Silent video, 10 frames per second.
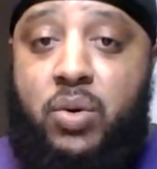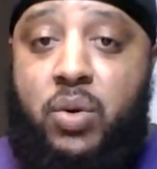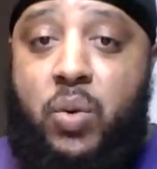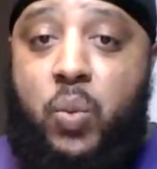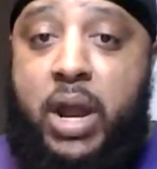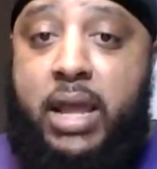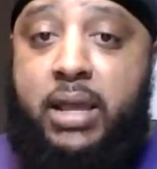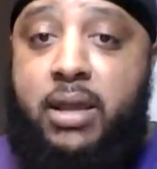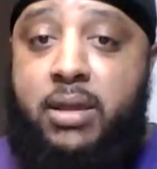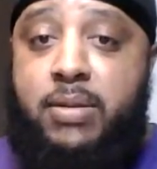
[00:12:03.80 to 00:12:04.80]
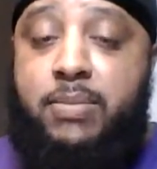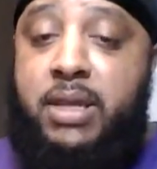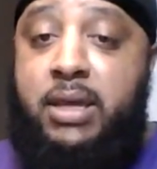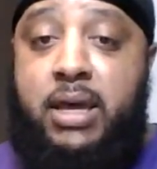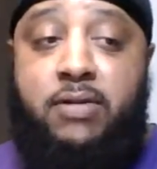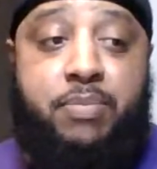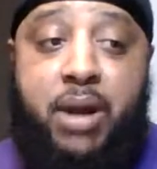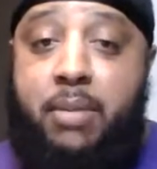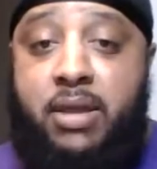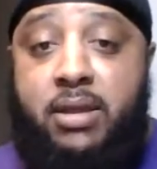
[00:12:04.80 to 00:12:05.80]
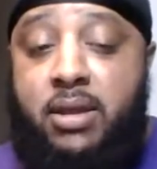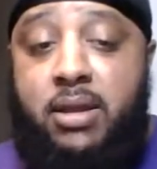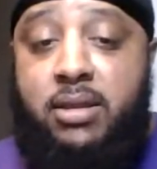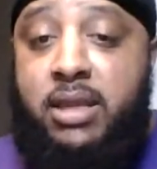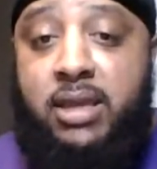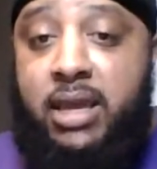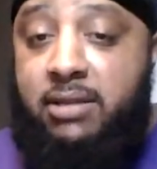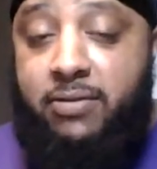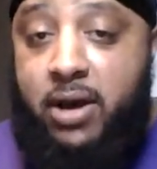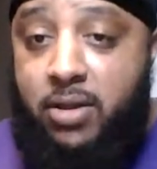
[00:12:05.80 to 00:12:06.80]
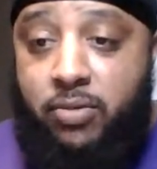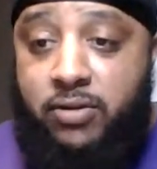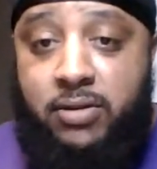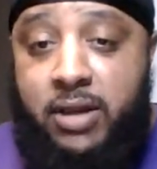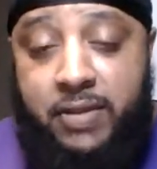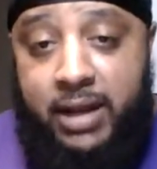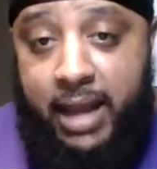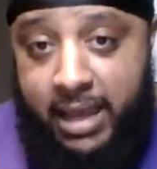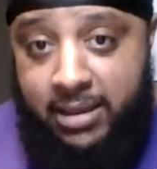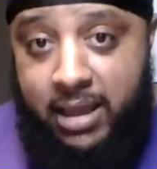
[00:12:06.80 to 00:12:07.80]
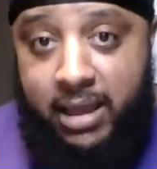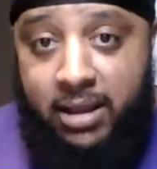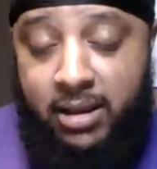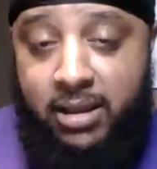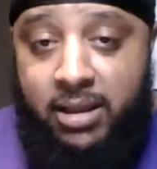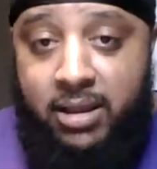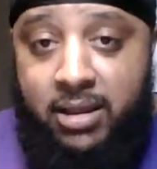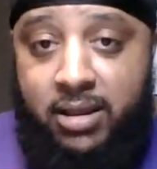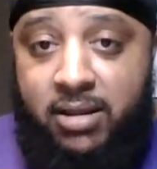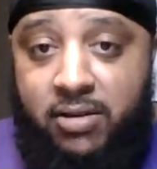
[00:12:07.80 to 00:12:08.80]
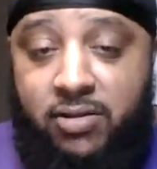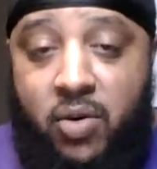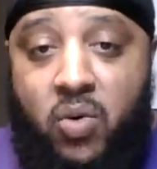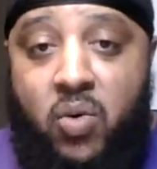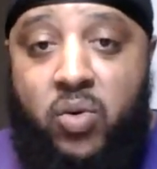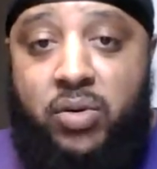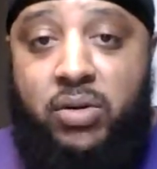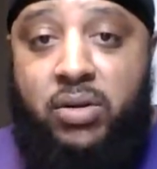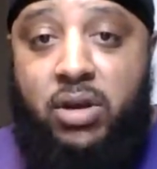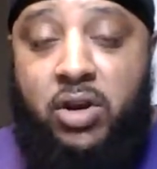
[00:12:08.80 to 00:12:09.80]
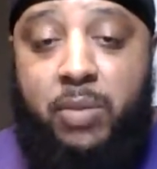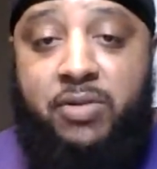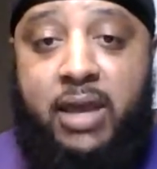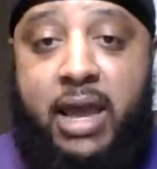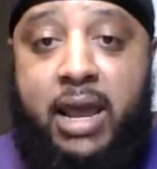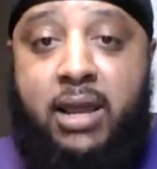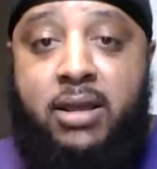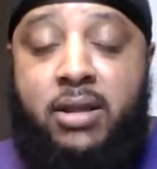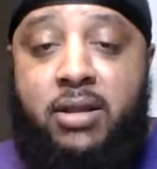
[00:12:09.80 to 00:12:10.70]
All right, because probably the kid's father was nothing like that. So, you know what I'm saying?